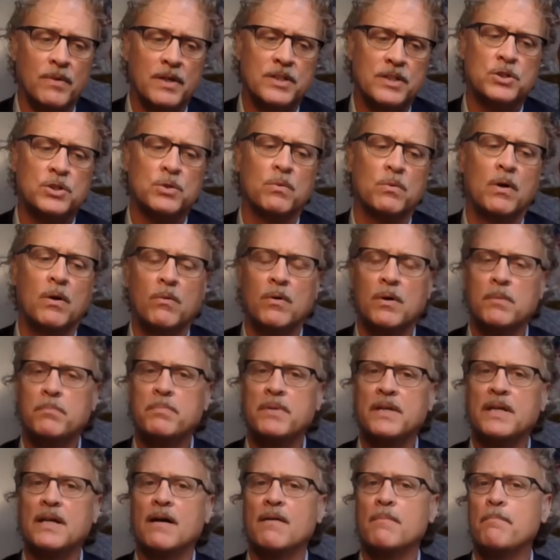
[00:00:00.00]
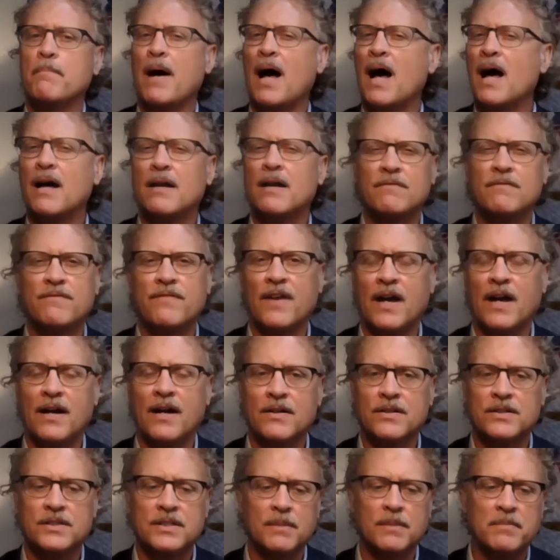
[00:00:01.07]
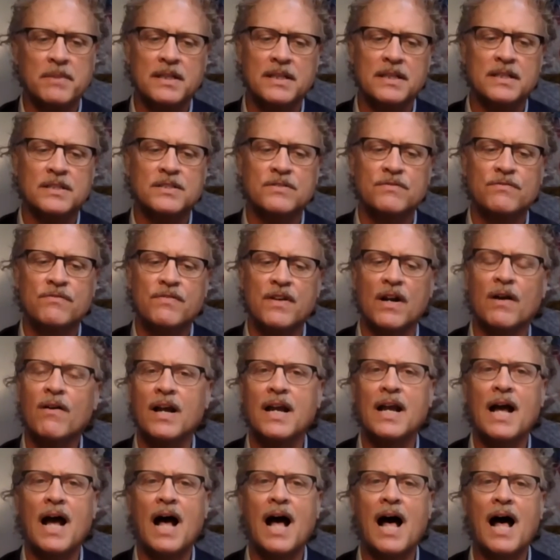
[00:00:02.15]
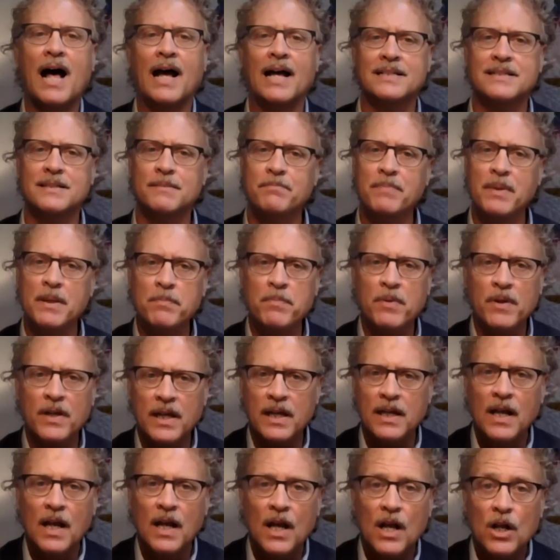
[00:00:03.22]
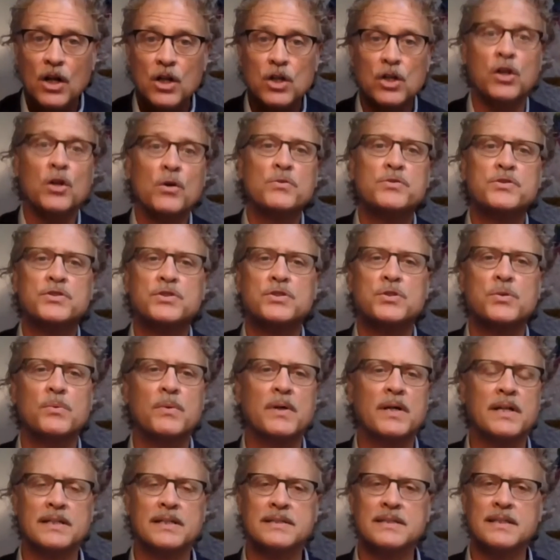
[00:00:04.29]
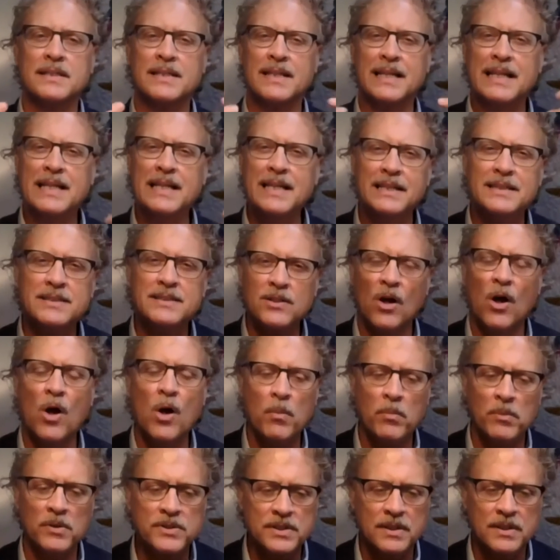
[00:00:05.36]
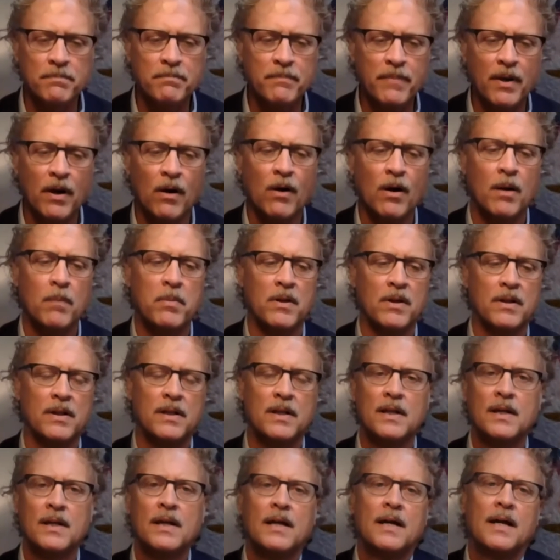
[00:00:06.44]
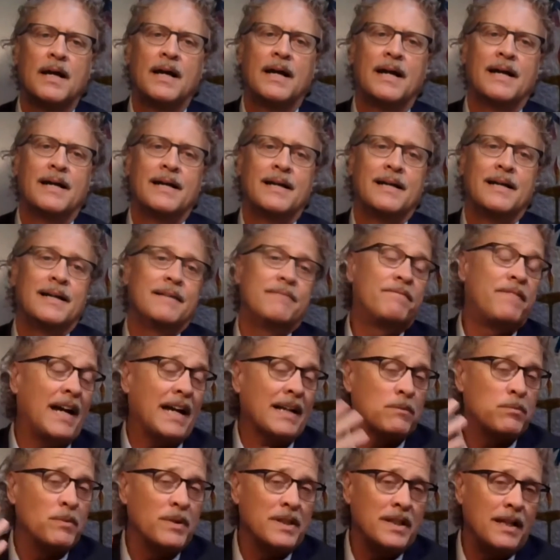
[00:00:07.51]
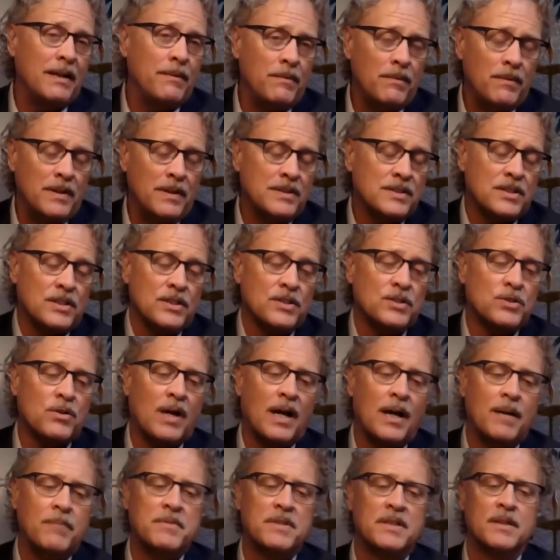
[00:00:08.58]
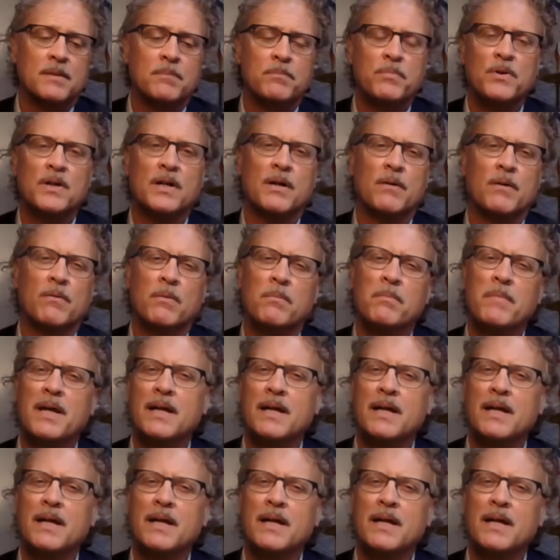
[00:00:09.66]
ritual would be a bonfire, something that's very hot and people get close to it until the heat's almost unbearable. In fact, when it's described in the book, it